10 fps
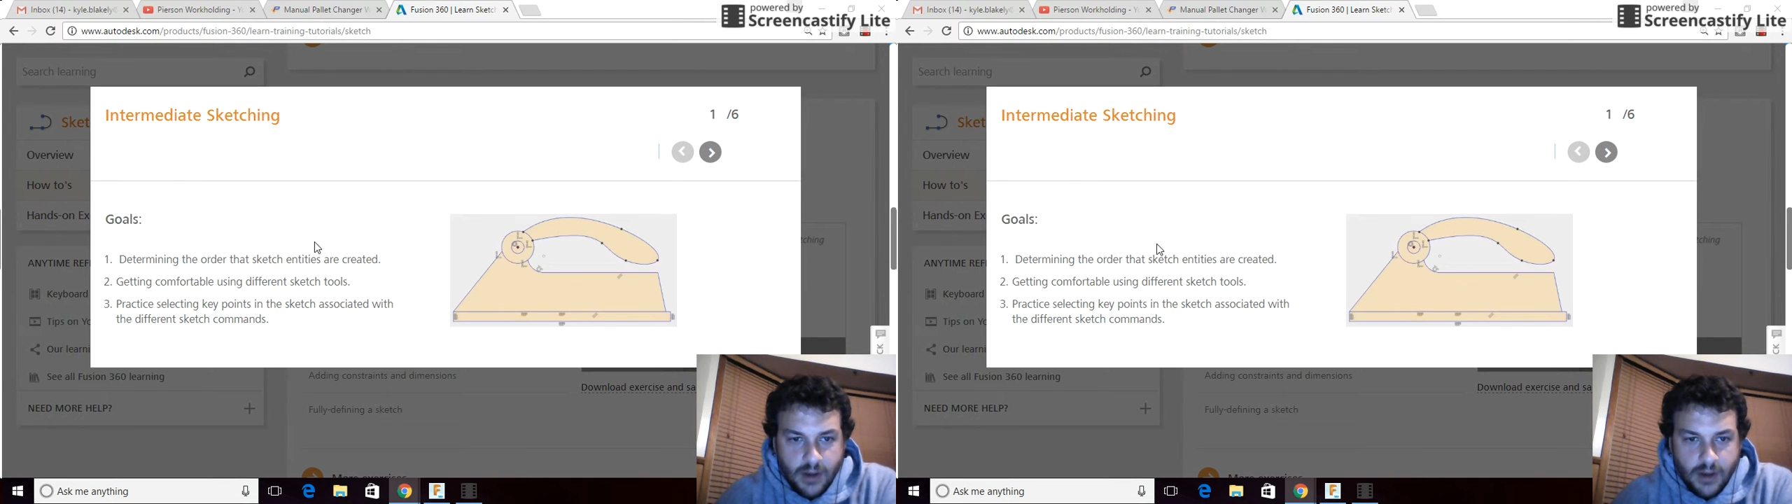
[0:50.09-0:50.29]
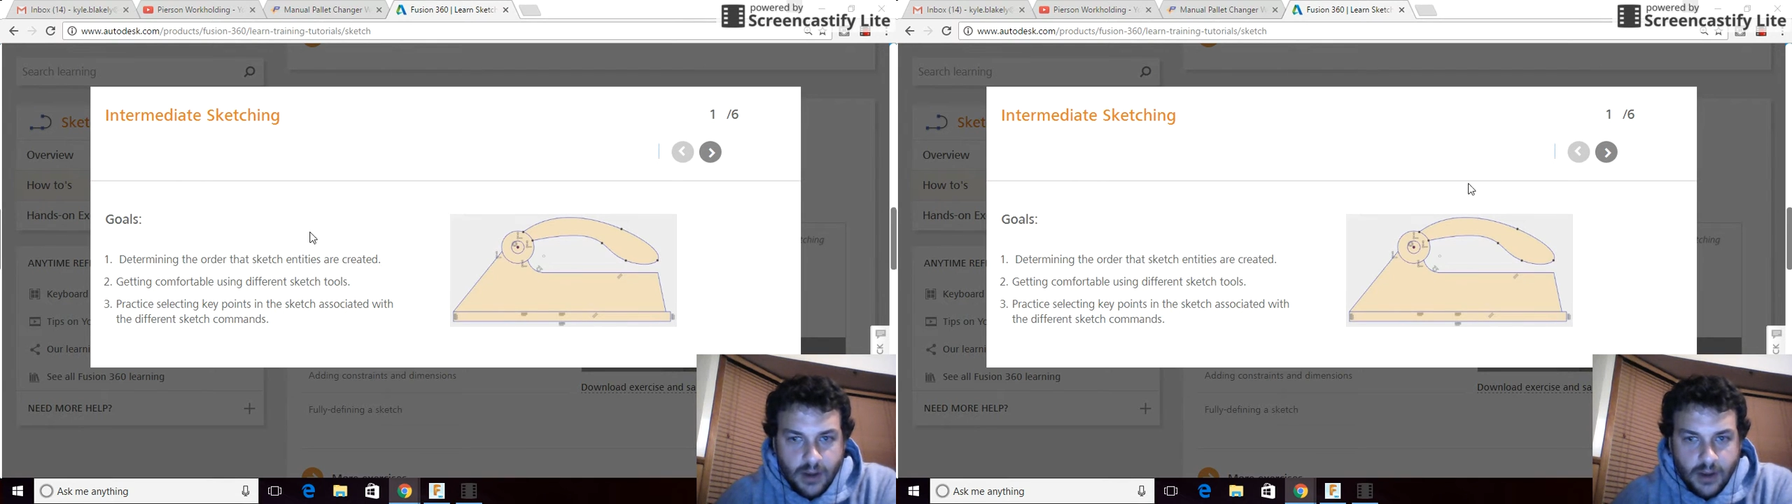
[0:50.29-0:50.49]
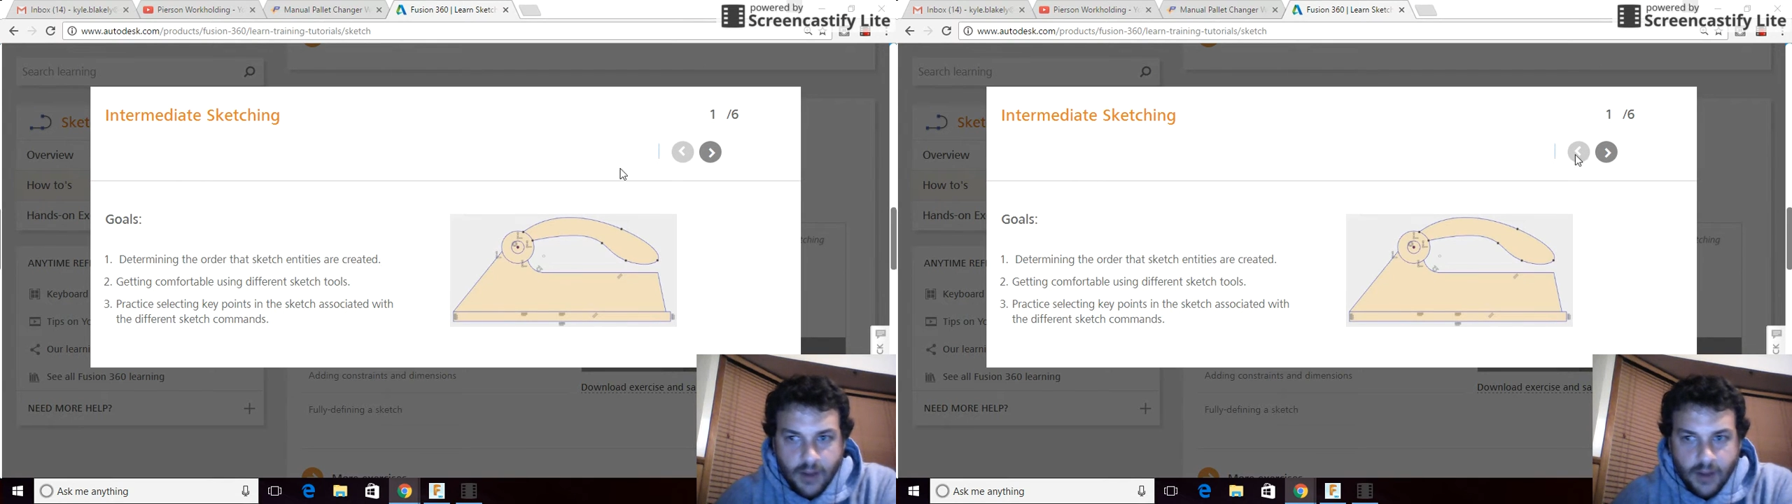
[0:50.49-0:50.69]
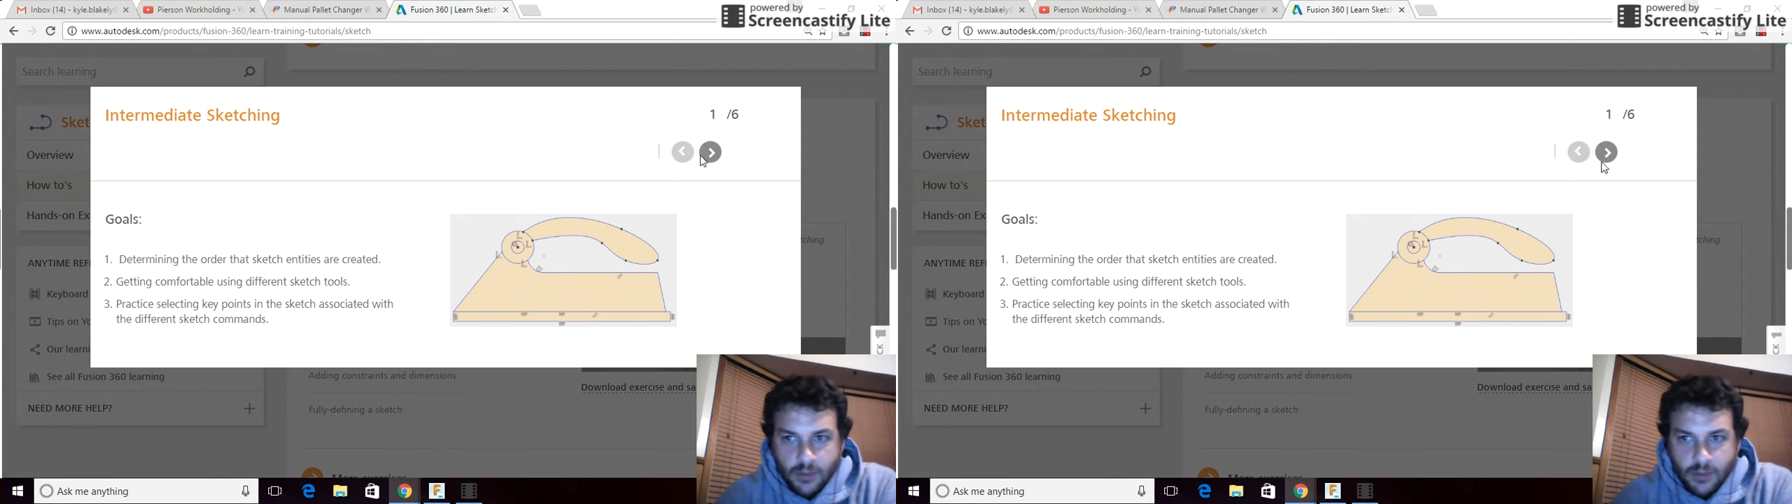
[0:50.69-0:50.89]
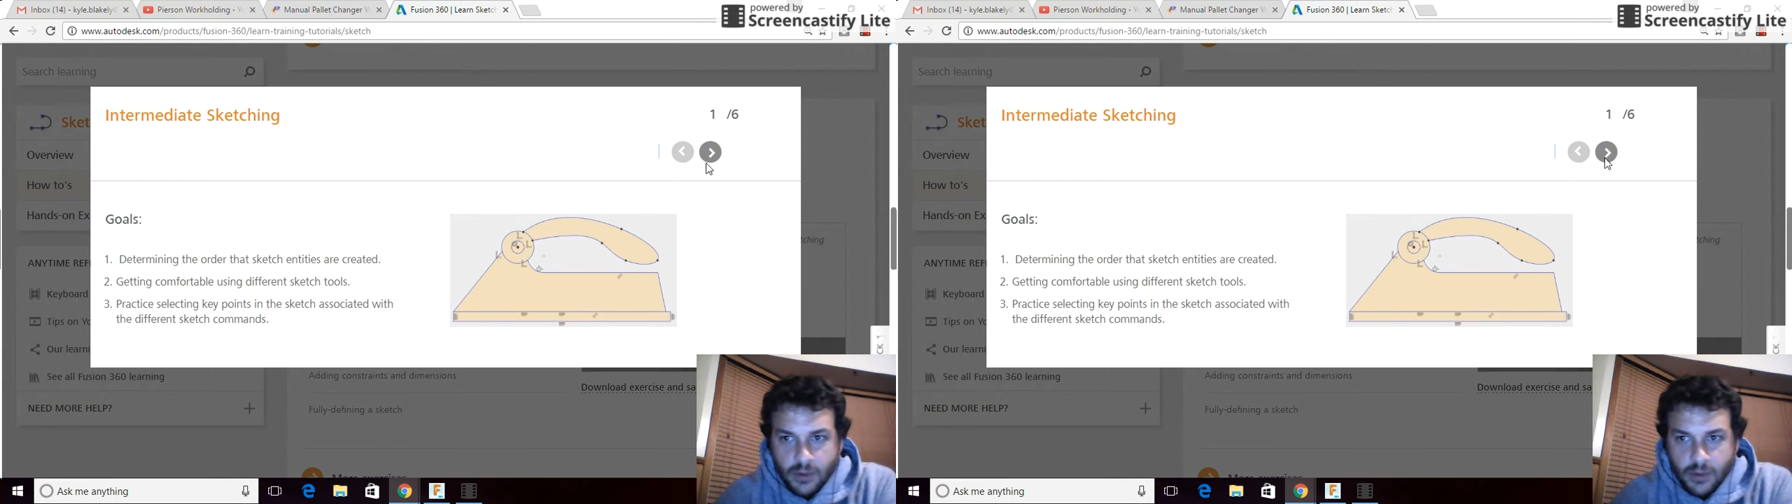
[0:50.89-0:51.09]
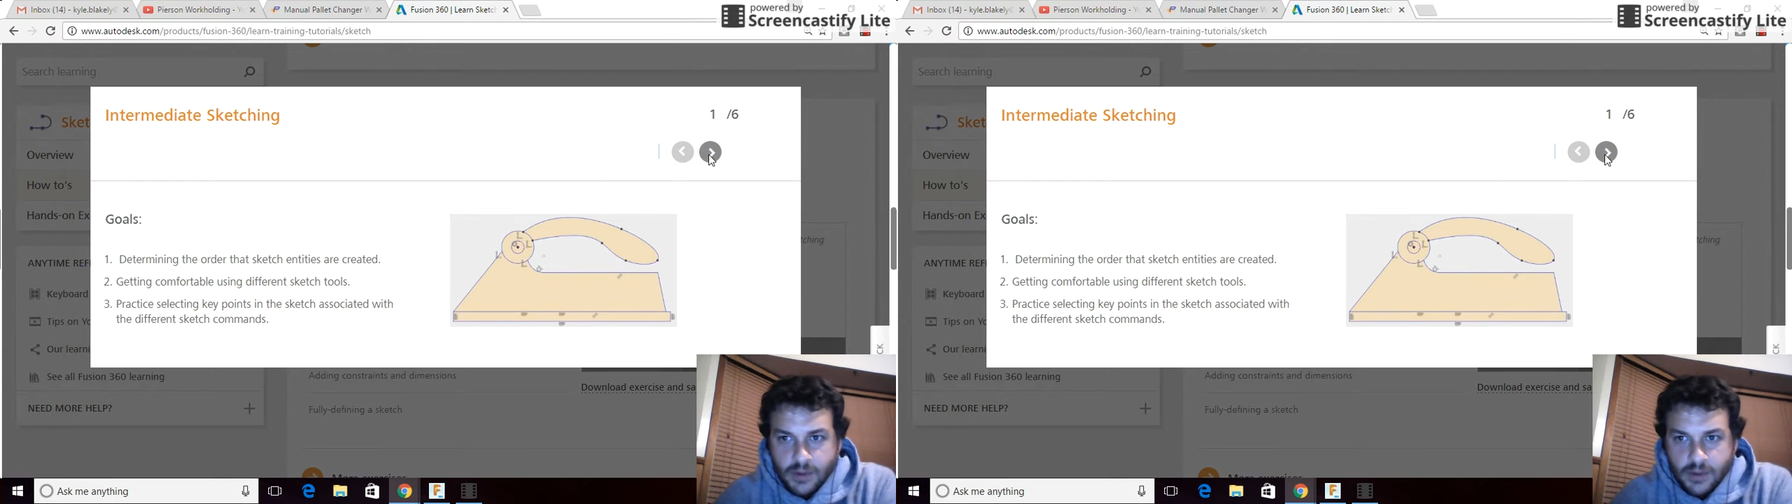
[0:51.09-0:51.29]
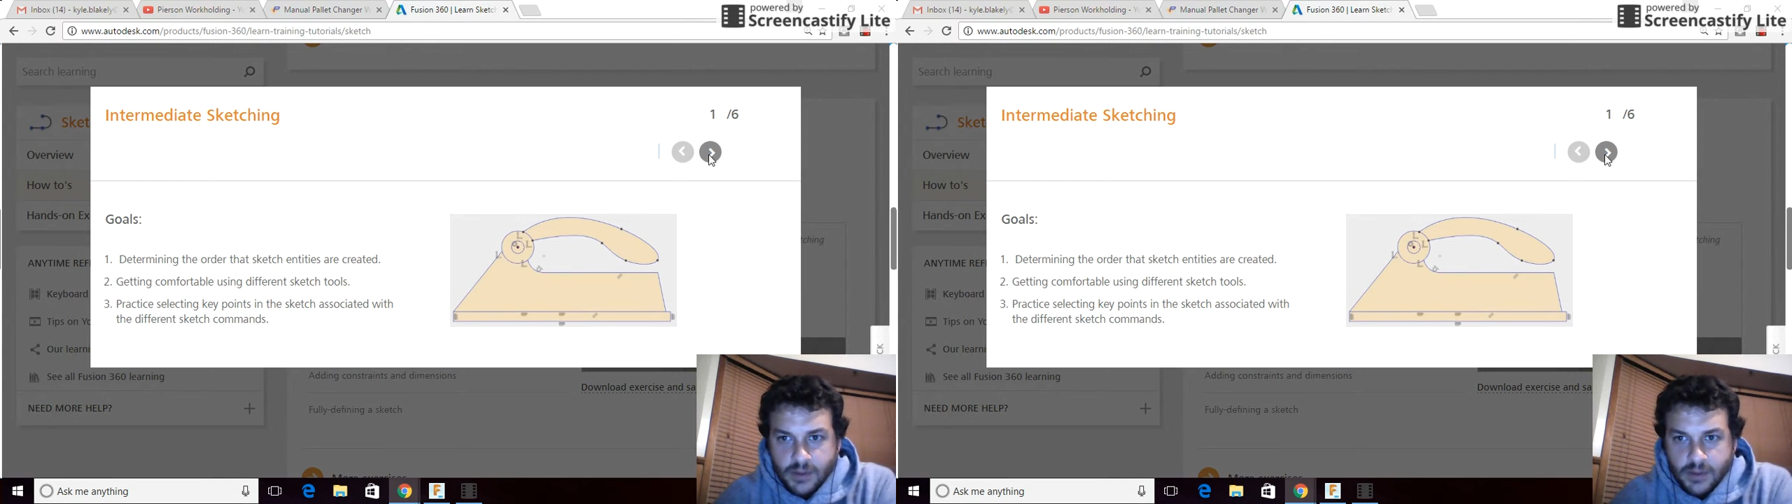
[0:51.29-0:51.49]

and get comfortable with using some